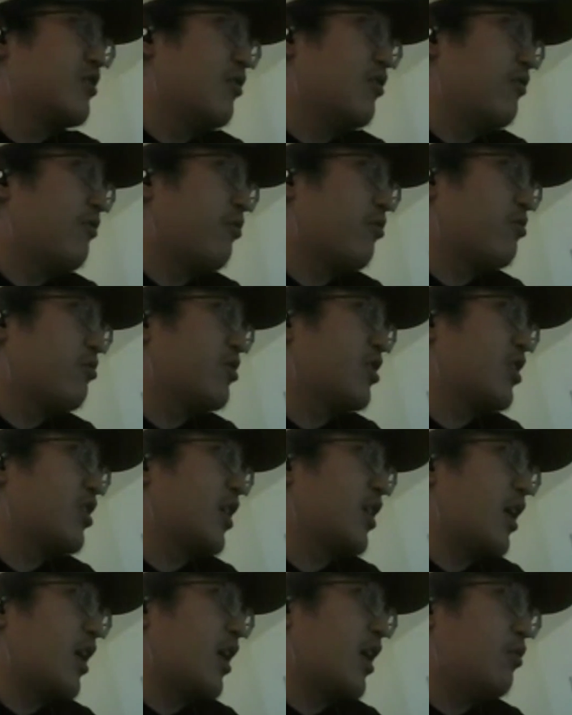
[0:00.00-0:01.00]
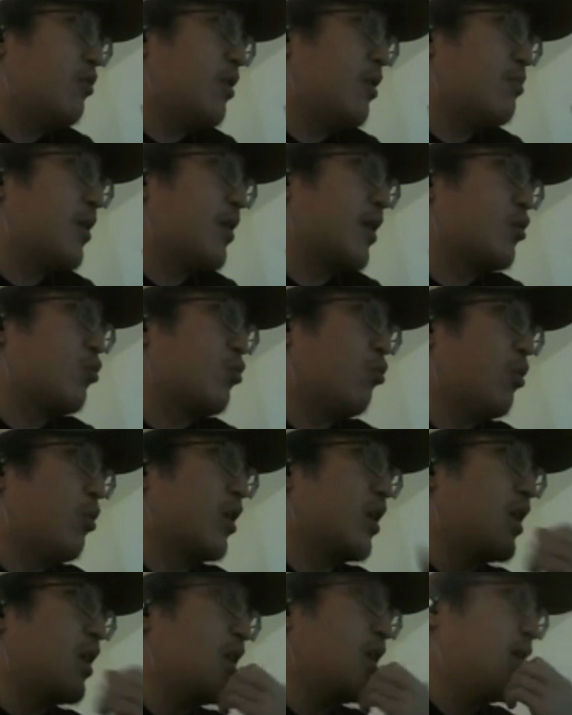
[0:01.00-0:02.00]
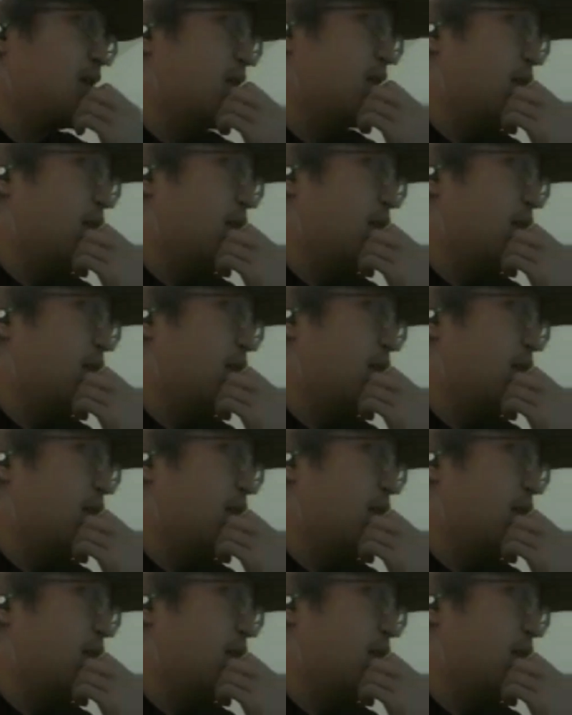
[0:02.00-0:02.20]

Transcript: So for Seattle at pick 20,